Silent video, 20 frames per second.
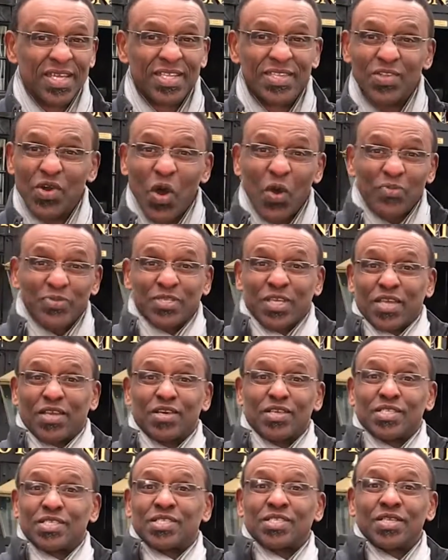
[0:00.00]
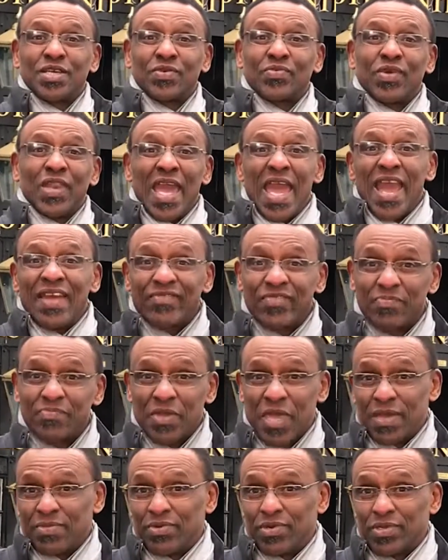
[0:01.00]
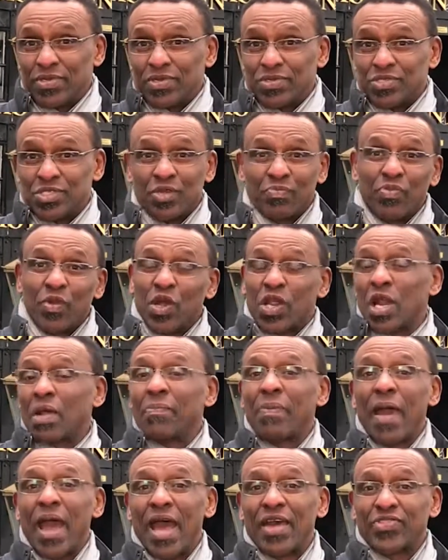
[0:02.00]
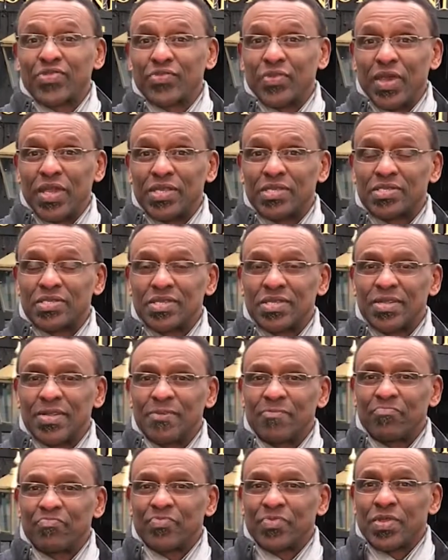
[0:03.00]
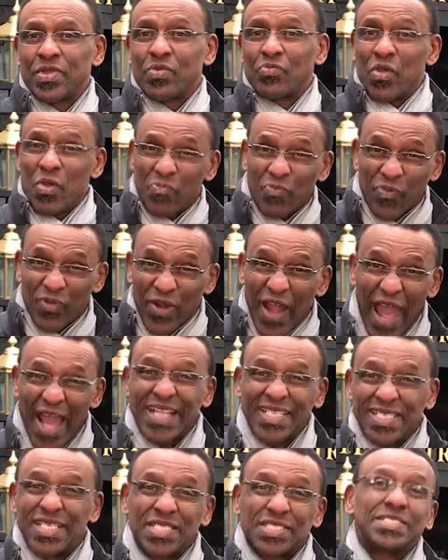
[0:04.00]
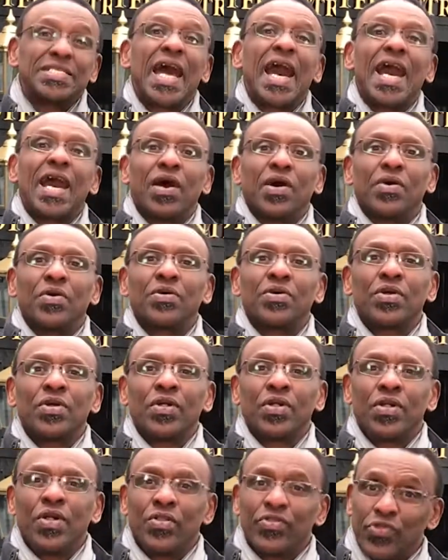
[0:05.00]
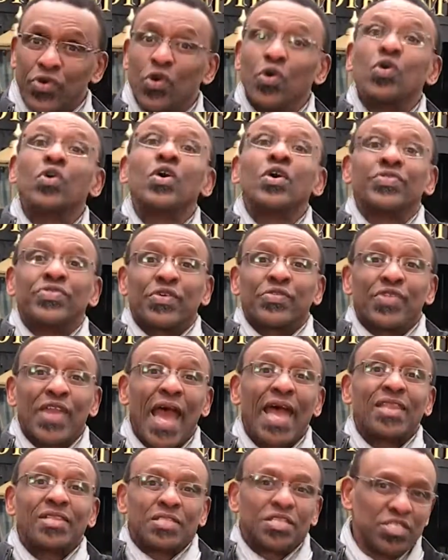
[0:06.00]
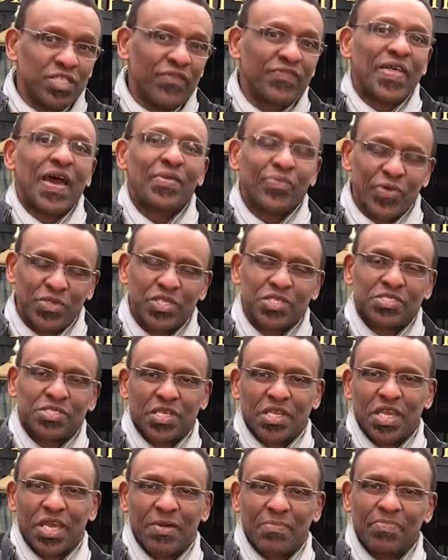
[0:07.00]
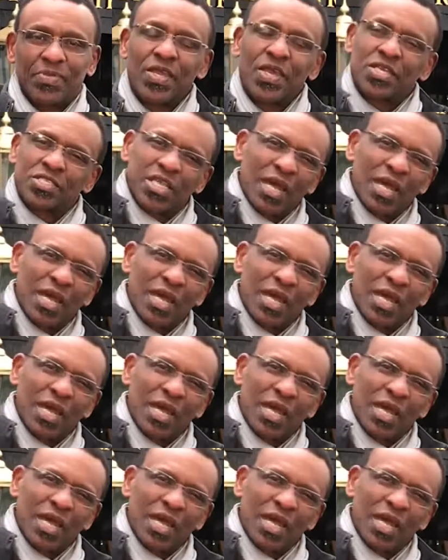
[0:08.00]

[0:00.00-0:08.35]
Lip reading: No obstacles will ever be able to block our pathways. We practice now, though, the realities of that which is to come.